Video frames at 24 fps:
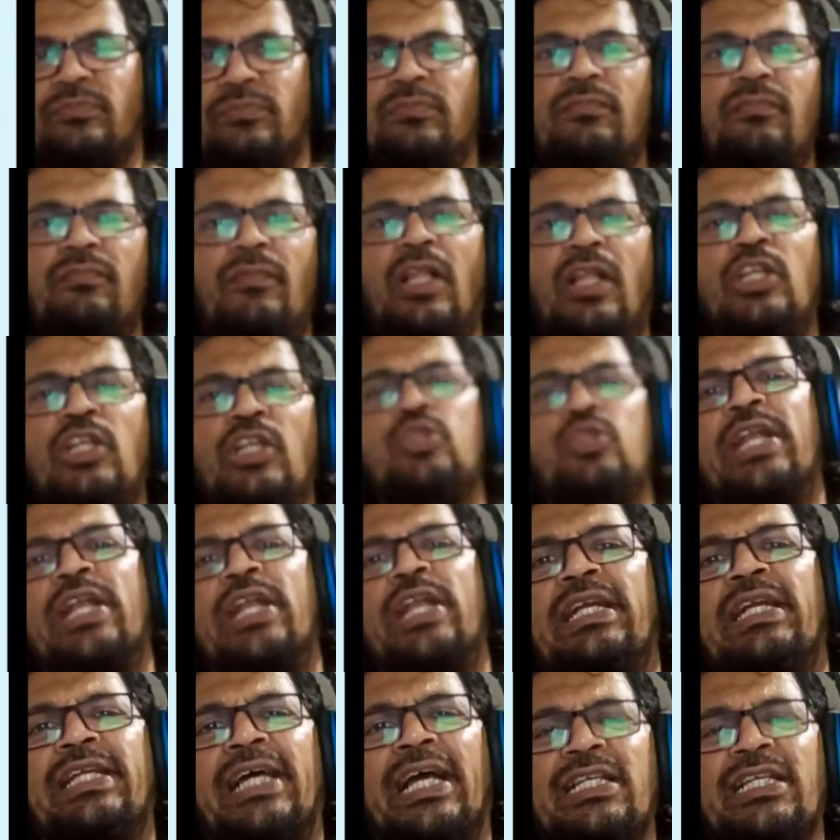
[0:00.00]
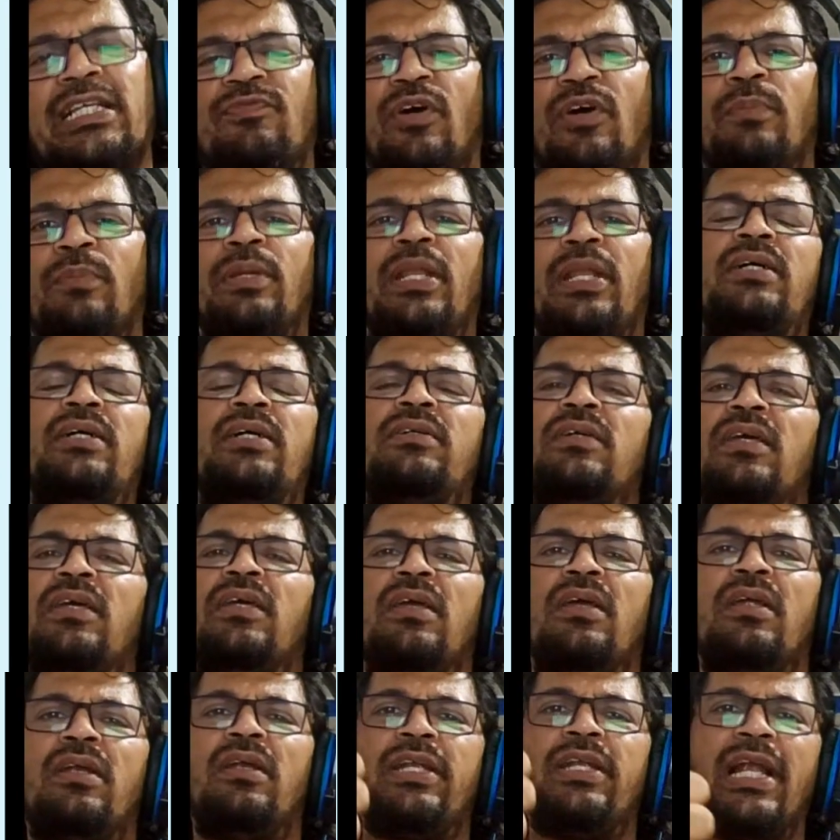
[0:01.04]
So delta S formula,
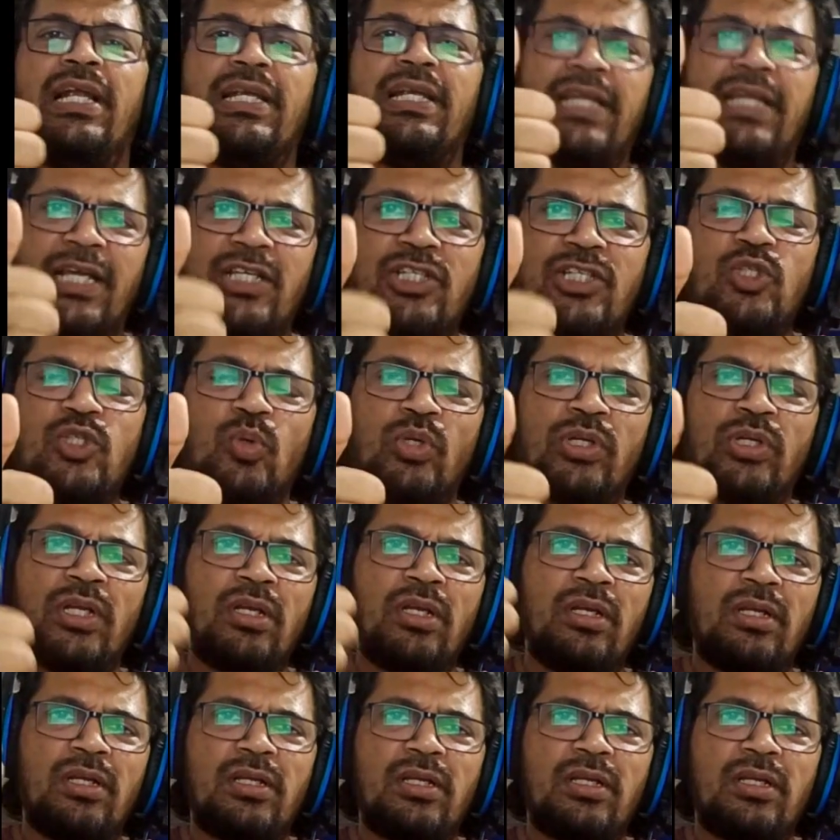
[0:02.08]
delta S total,